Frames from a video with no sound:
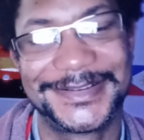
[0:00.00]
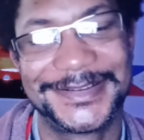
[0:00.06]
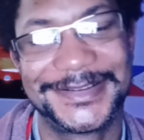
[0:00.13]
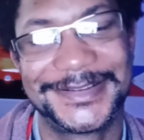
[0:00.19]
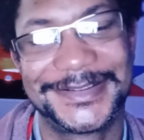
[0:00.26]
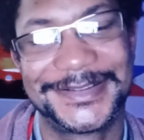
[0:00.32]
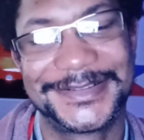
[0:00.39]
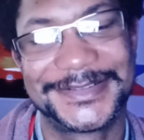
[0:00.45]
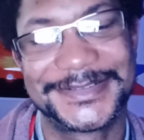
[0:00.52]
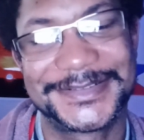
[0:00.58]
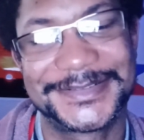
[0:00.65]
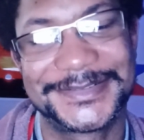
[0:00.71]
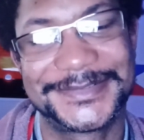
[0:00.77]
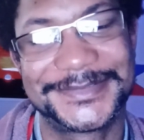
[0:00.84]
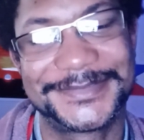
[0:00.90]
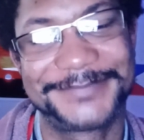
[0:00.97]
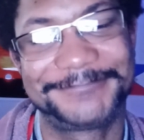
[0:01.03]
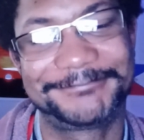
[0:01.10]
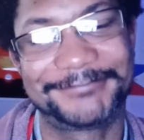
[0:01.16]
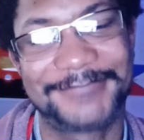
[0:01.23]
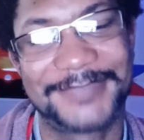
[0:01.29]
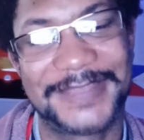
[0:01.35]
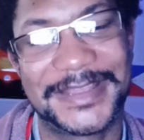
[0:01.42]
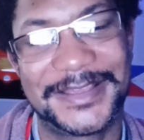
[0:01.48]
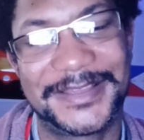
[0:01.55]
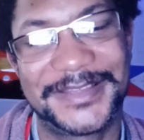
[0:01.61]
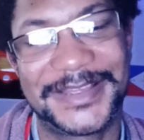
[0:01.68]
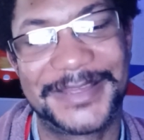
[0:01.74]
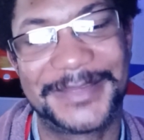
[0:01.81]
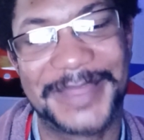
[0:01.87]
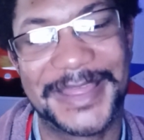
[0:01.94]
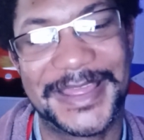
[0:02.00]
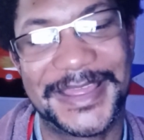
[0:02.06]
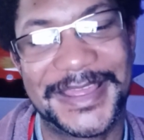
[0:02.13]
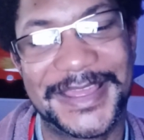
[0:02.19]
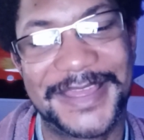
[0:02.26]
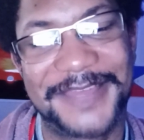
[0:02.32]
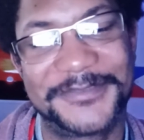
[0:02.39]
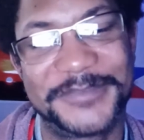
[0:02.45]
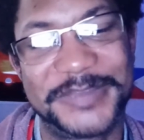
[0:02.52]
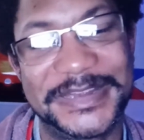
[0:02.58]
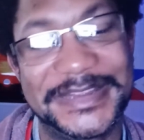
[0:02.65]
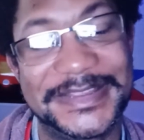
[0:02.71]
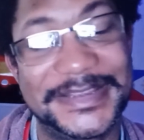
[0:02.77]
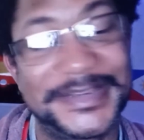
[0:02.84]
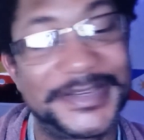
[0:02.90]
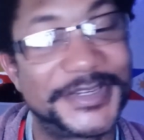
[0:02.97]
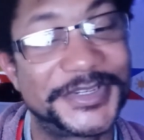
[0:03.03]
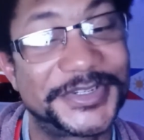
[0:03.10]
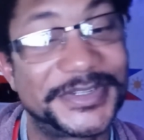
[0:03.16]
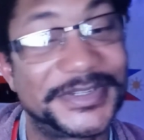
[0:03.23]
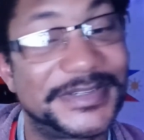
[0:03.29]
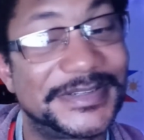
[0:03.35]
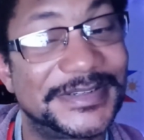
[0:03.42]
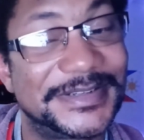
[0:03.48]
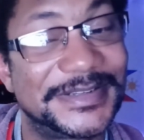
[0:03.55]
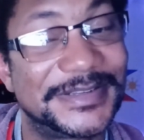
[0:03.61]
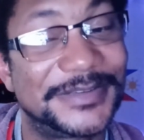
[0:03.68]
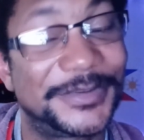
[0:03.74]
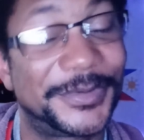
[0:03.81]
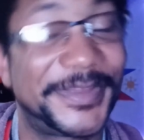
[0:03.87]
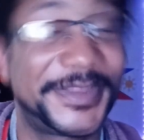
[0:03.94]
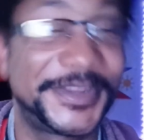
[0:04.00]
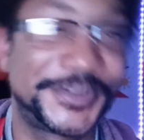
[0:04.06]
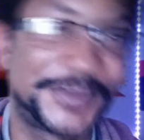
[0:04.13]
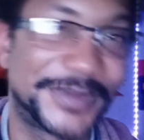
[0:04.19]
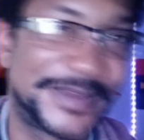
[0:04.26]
So I have been conditioned, or they tried to